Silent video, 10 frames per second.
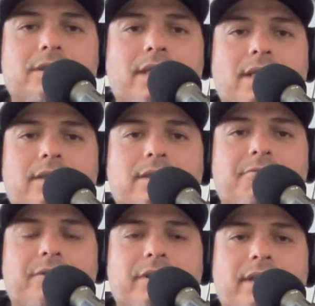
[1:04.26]
guy
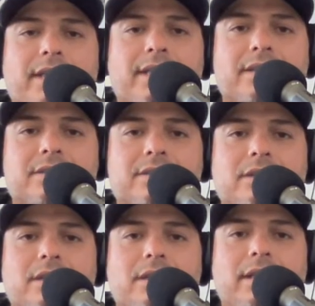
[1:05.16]
definitely has
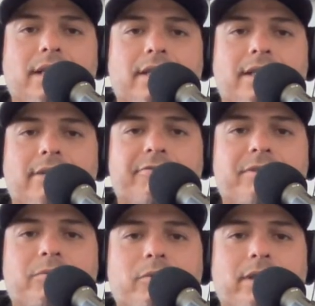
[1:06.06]
a gift
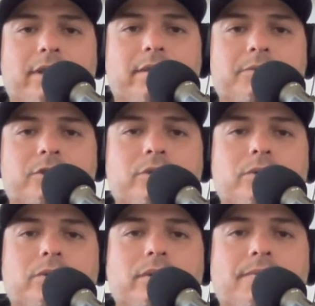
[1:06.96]
when it comes
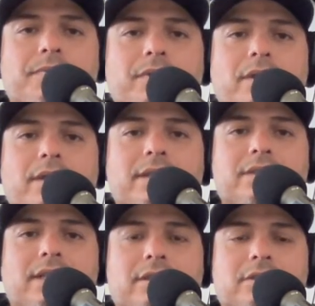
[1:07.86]
to this
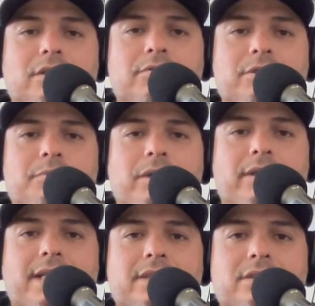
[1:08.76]
kind of stuff, just
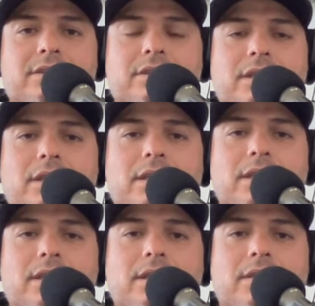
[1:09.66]
podcasting.
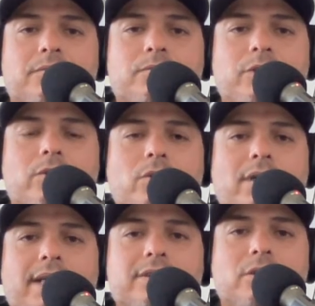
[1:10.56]
Really cool
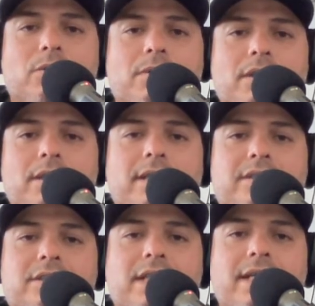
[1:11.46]
guys. So thanks
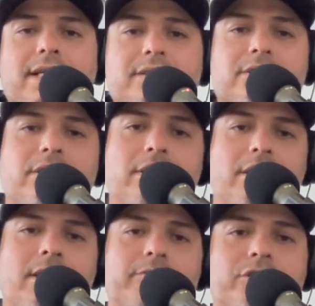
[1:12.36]
again, guys. I
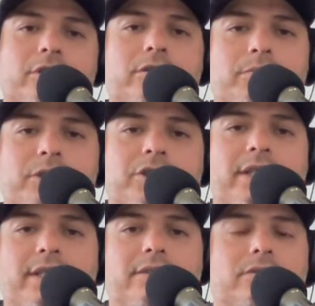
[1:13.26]
love his shirt.
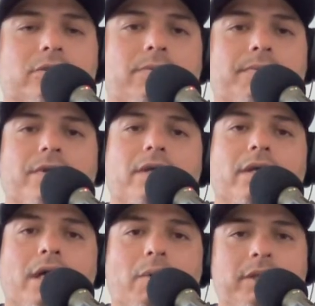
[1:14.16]
Appreciate it. So
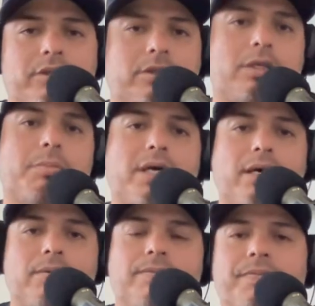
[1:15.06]
I wanted to talk about